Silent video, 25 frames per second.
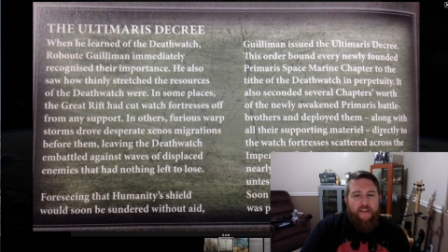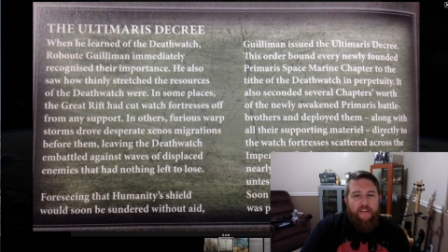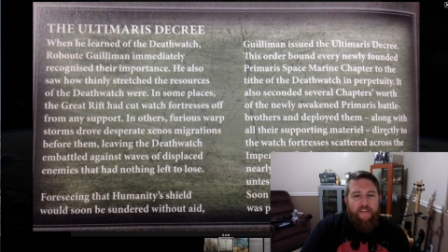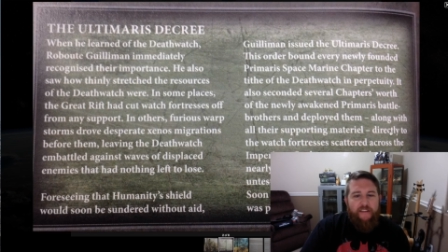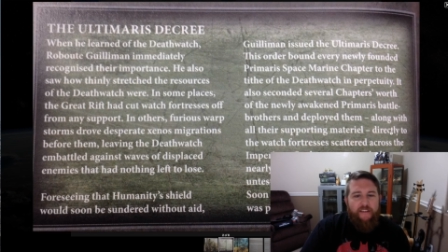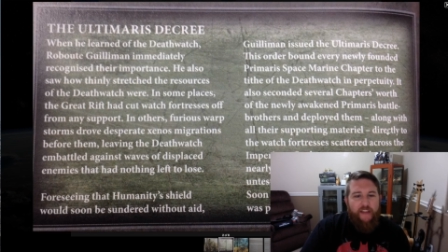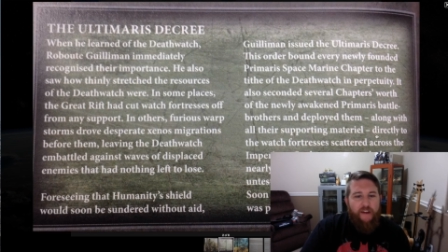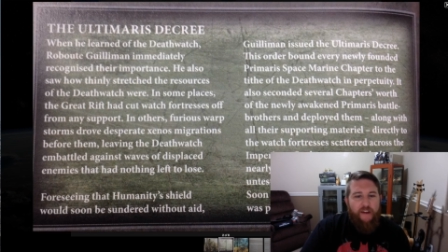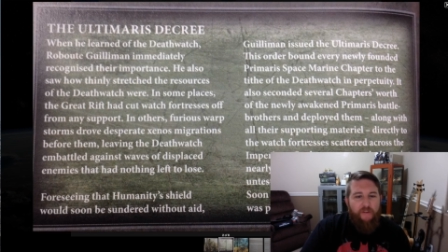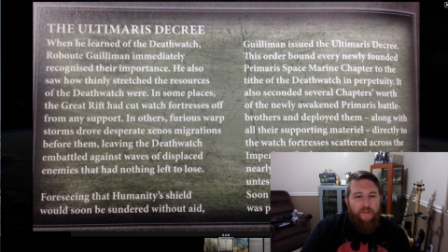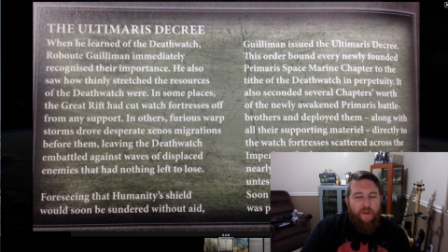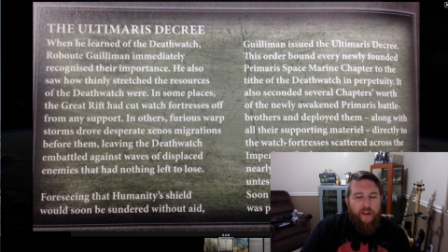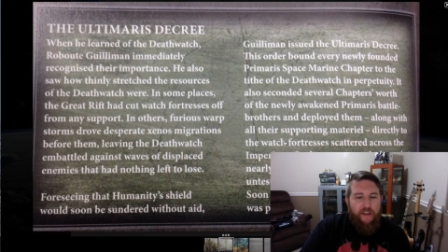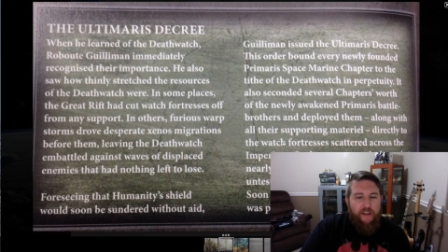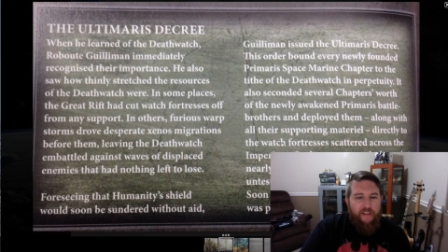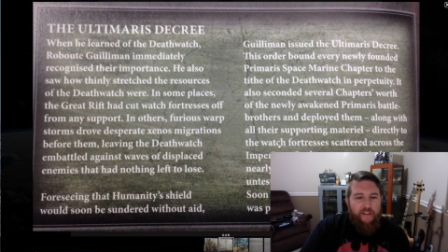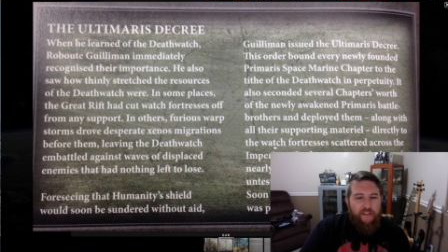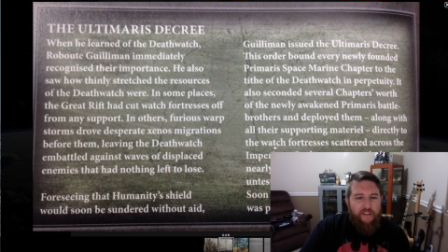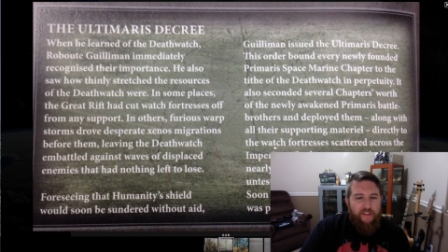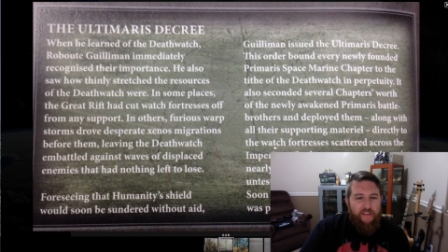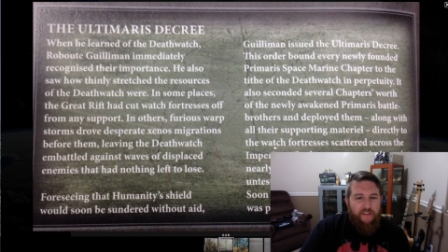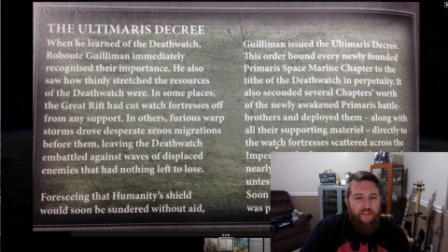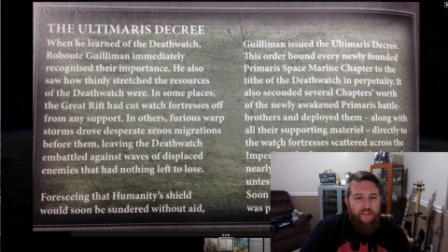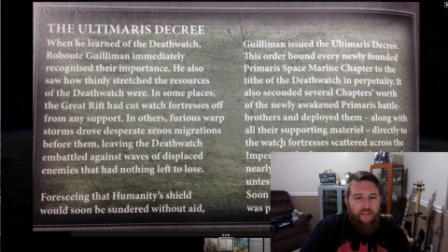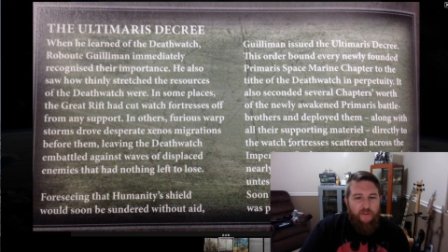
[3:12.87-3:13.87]

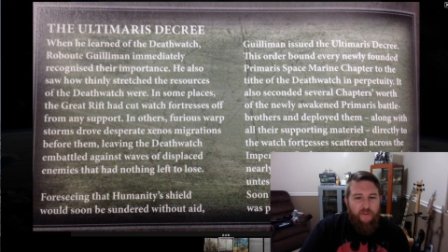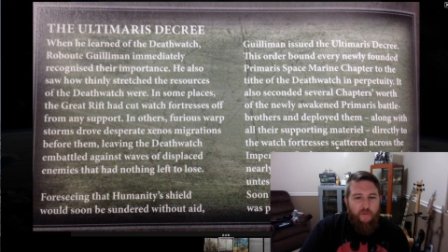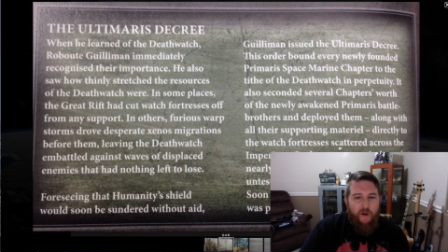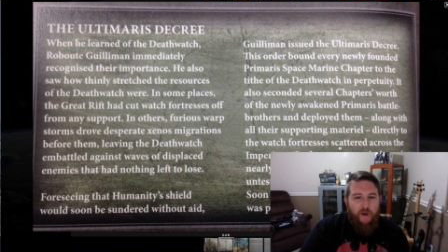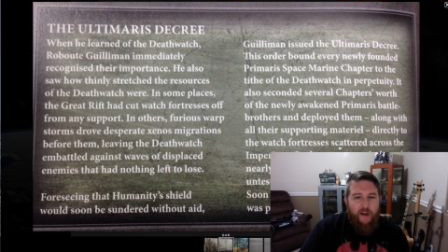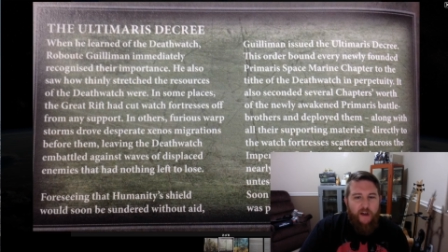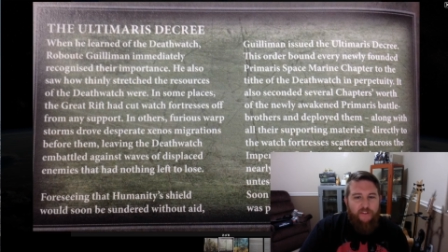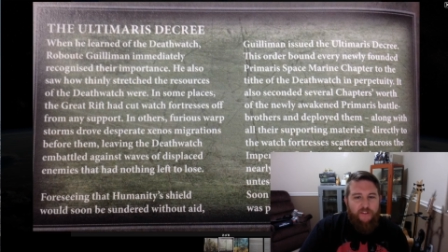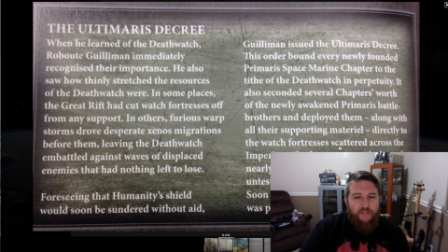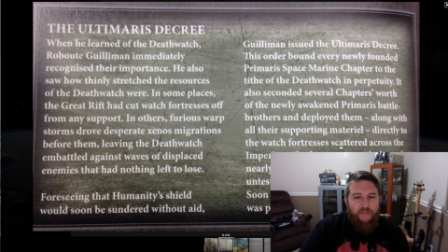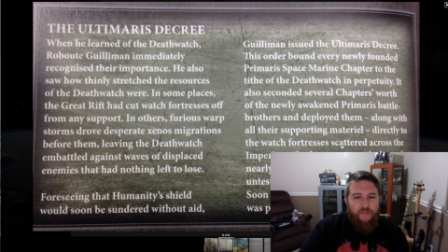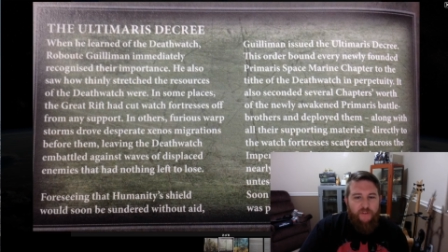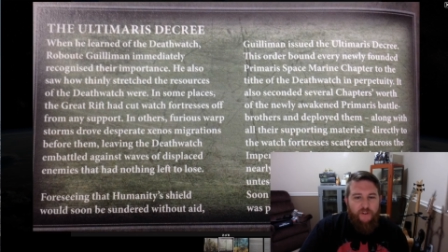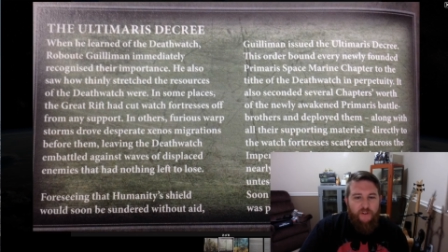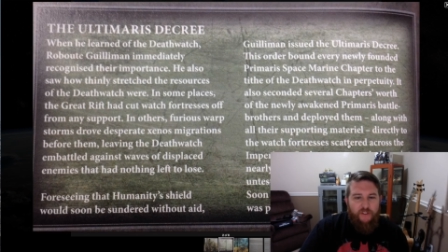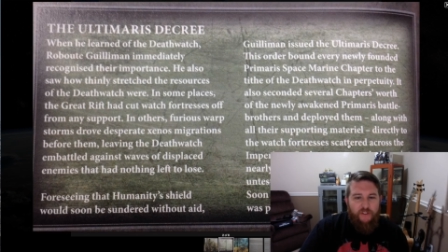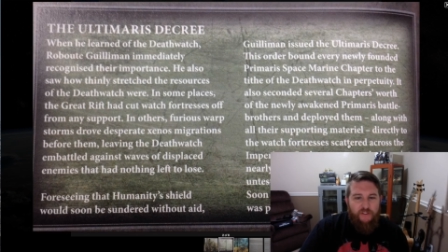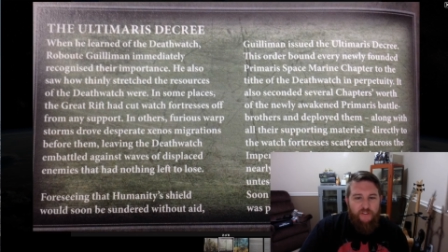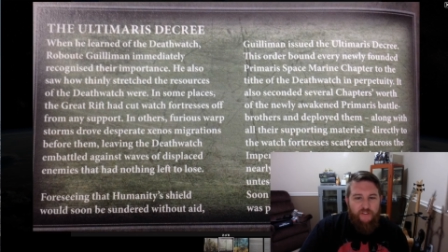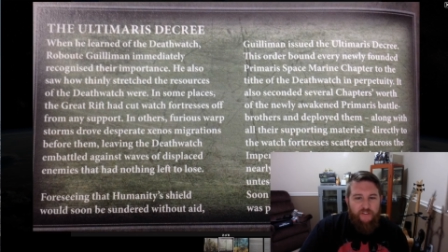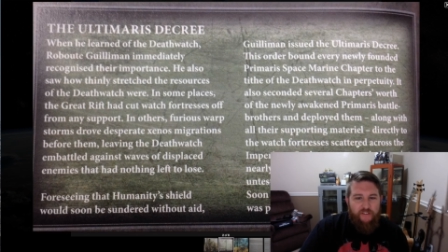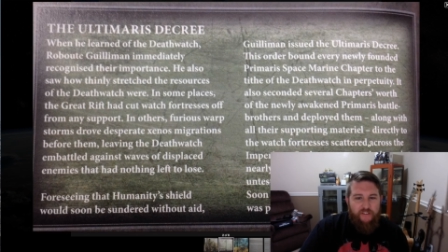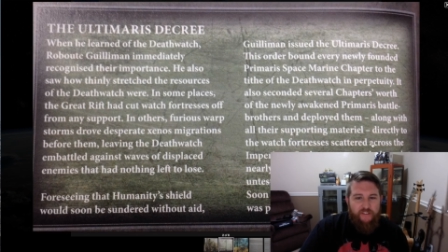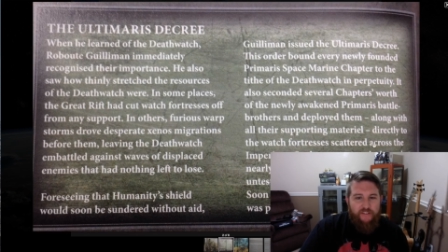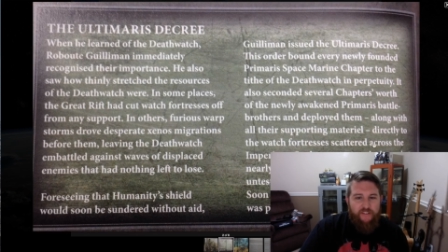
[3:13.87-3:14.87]
Directly to the watch
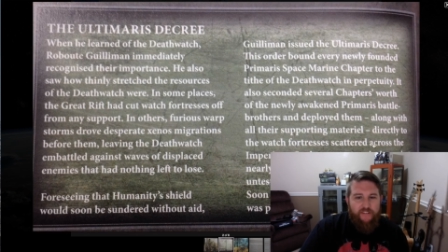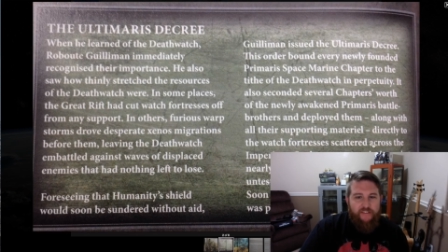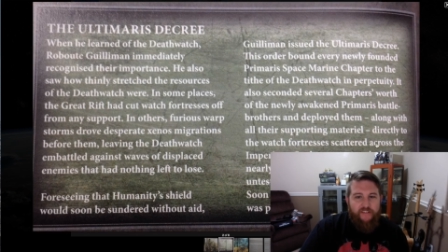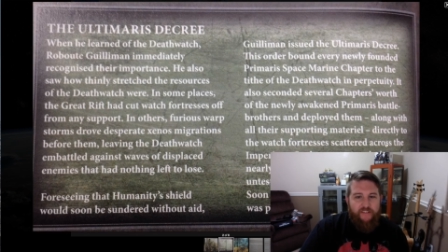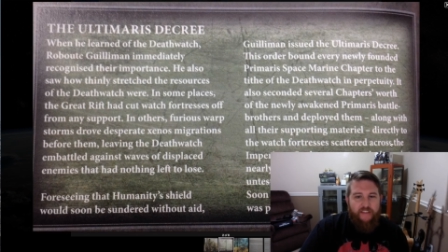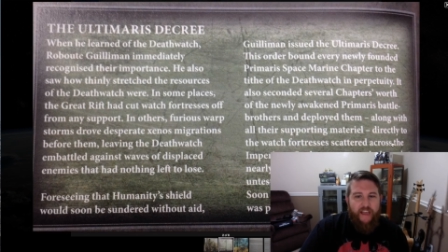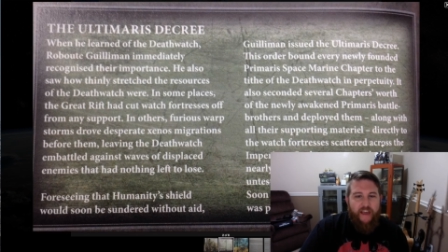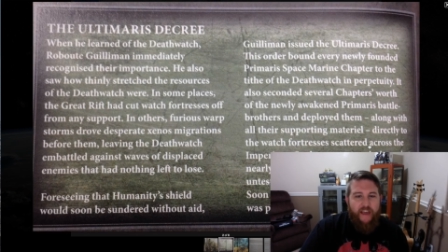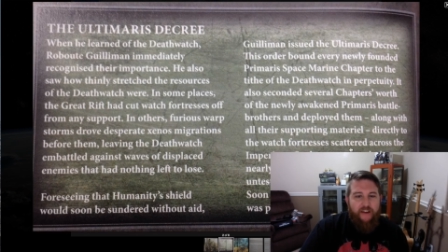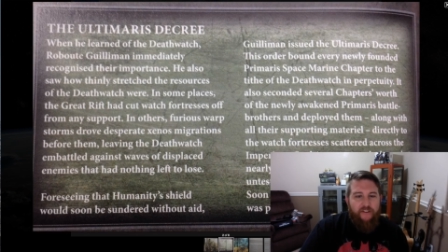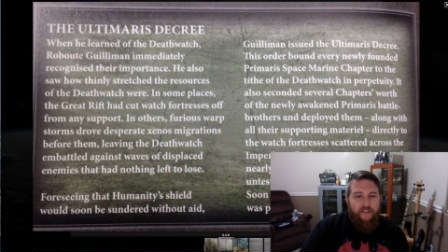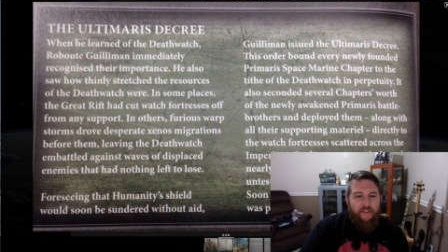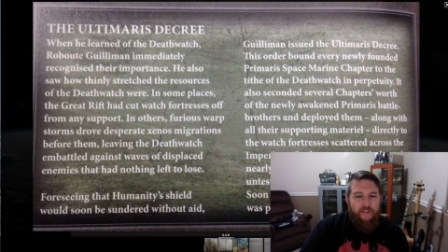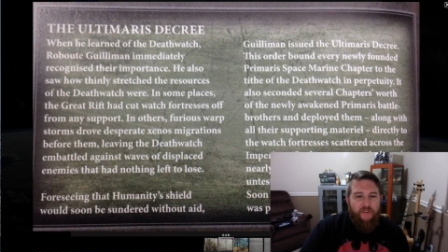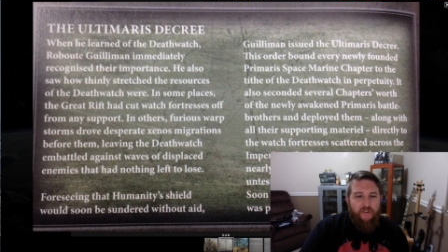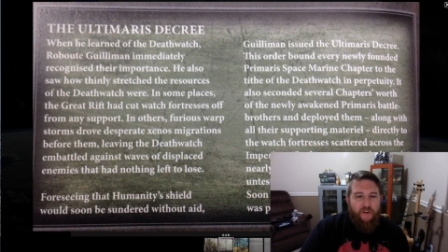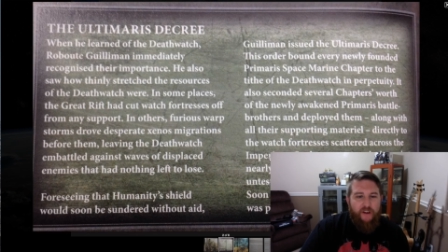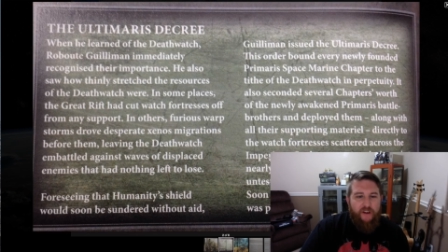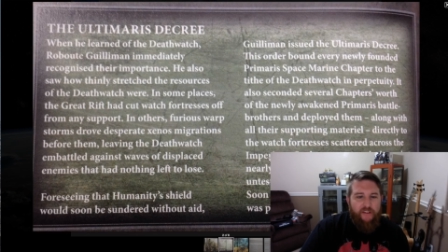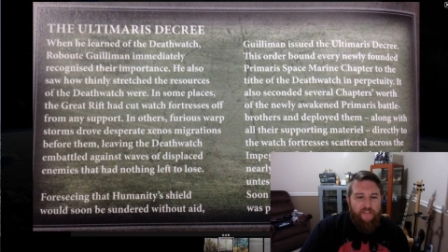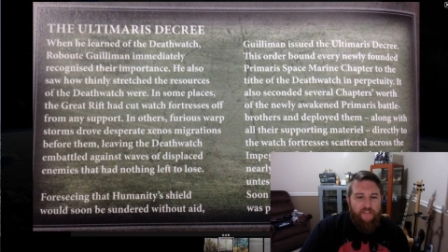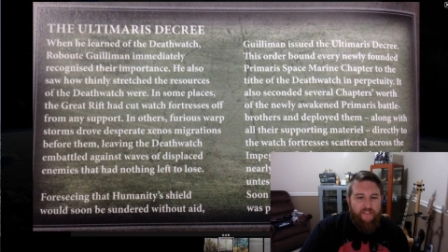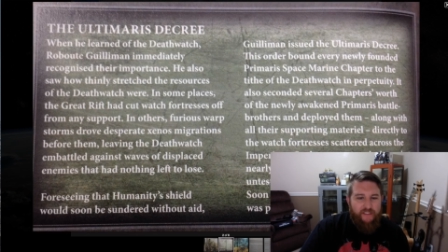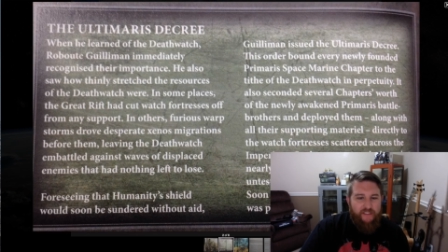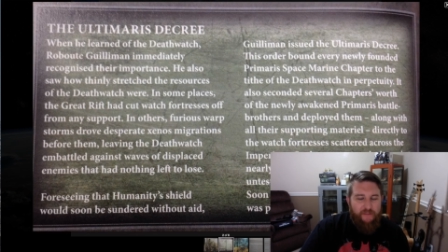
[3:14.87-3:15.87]
fortresses scattered
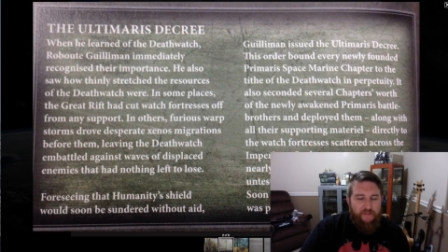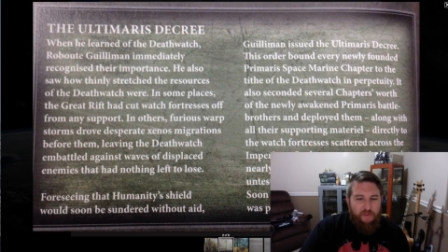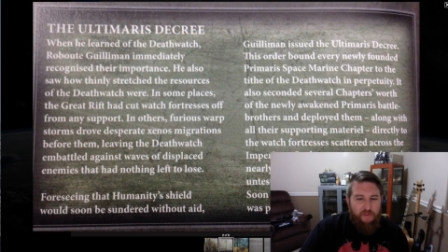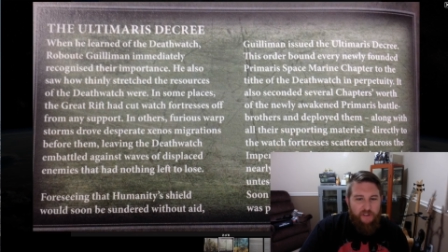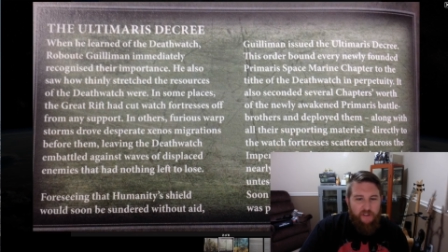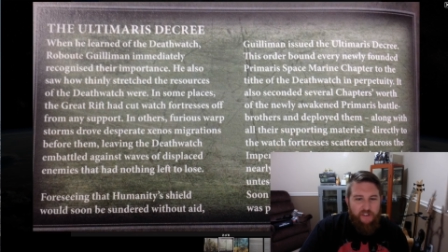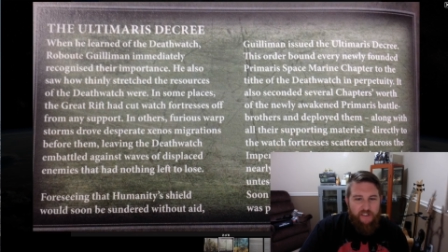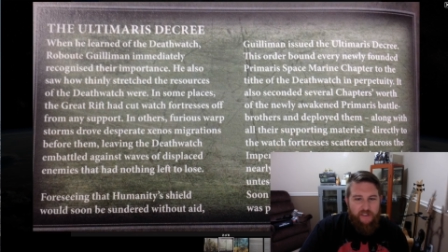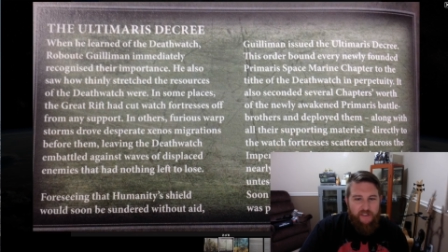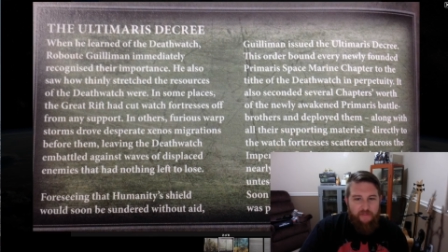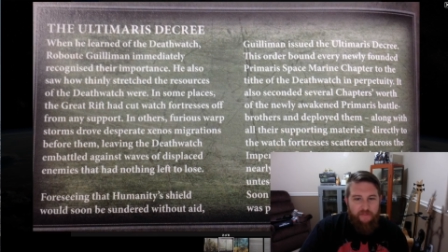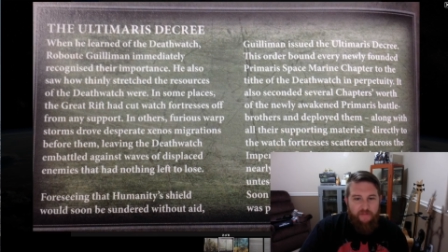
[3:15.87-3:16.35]
across the Imperium.